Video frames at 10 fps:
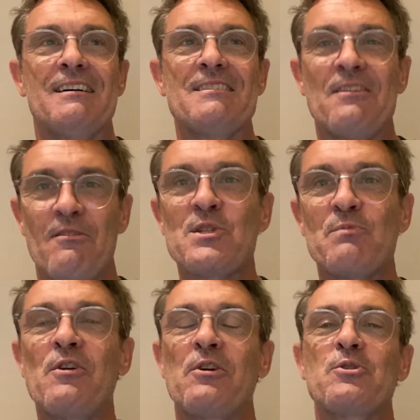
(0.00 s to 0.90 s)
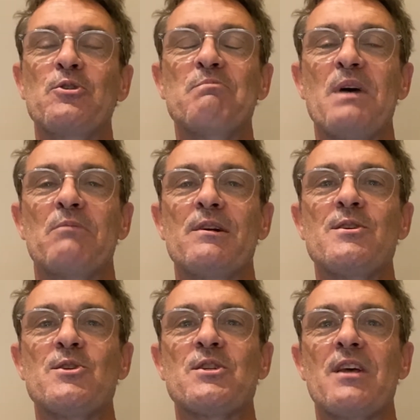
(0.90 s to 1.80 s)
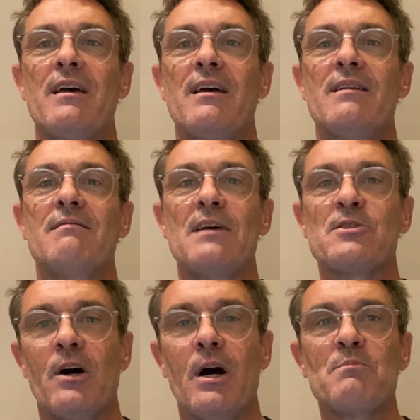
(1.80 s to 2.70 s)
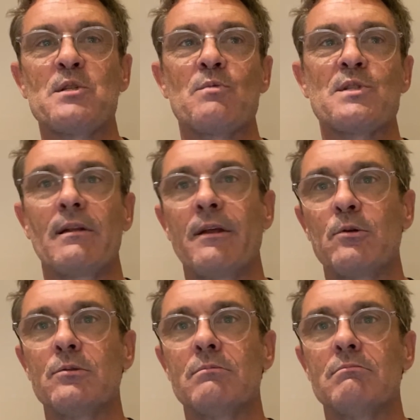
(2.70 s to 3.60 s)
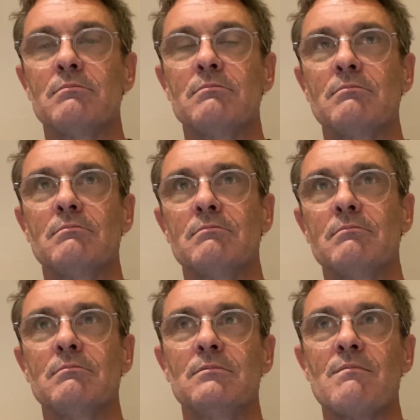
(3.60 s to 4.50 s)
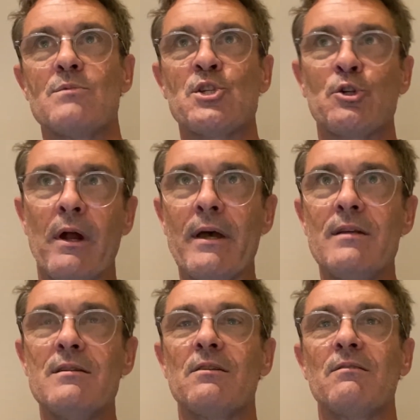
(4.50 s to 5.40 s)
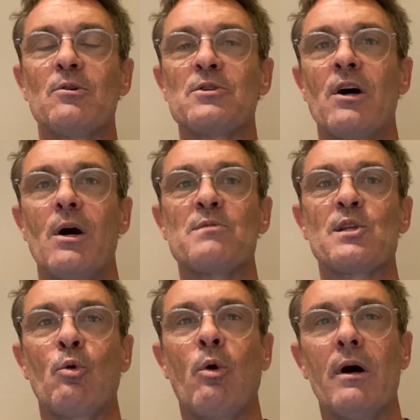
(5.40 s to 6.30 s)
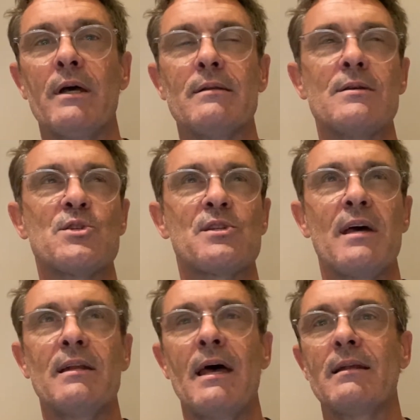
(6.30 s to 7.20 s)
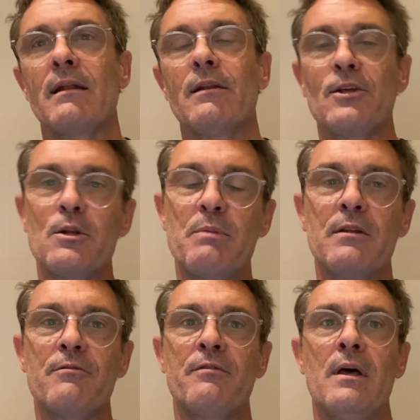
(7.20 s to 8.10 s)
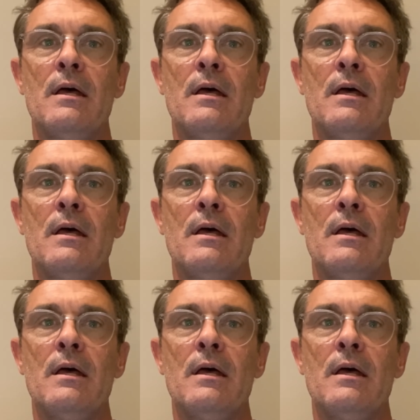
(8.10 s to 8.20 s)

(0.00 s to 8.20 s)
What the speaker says: you know, there's some very good memories. And at times it was a little strained and there were times of quietness. Dad had a little bit of